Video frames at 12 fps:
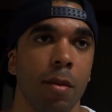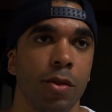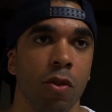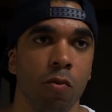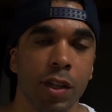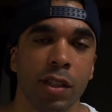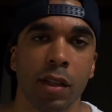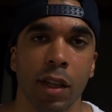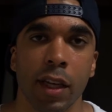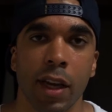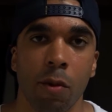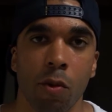So
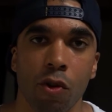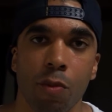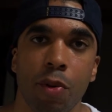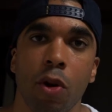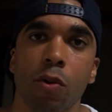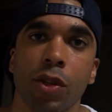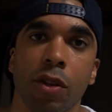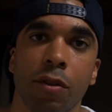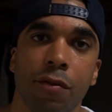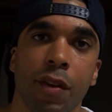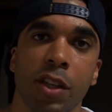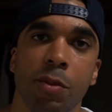recently I wrote a post
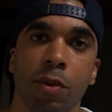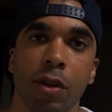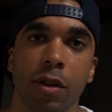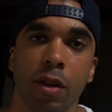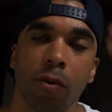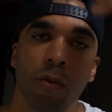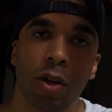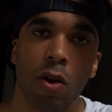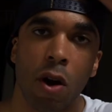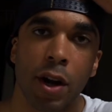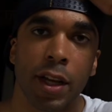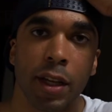on Facebook
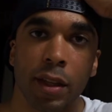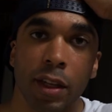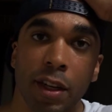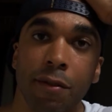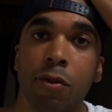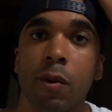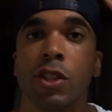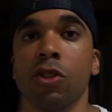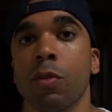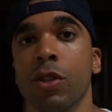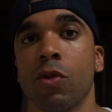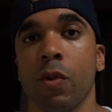regarding the
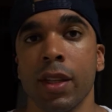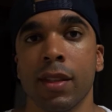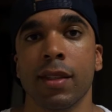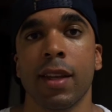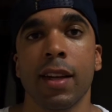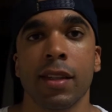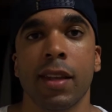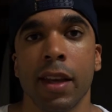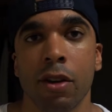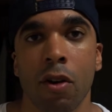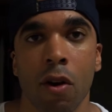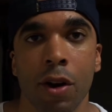differential between steady
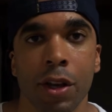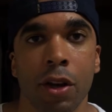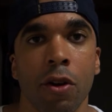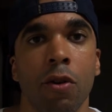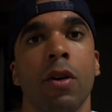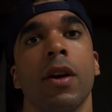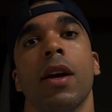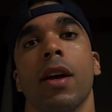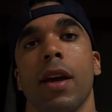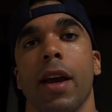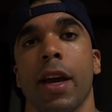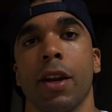state cardio
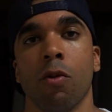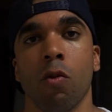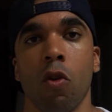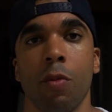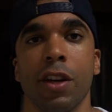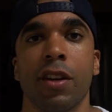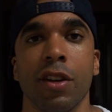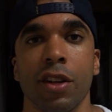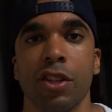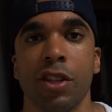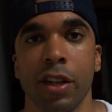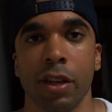and aerobic
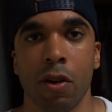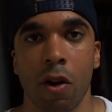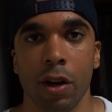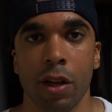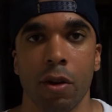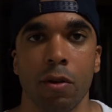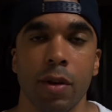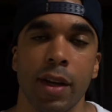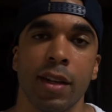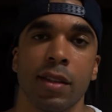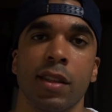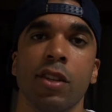conditioning cardio,
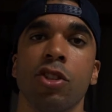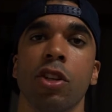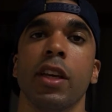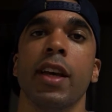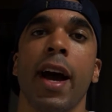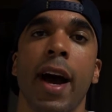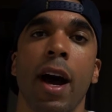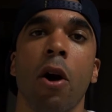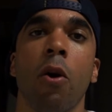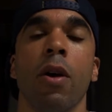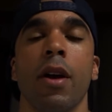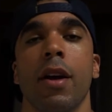and essentially how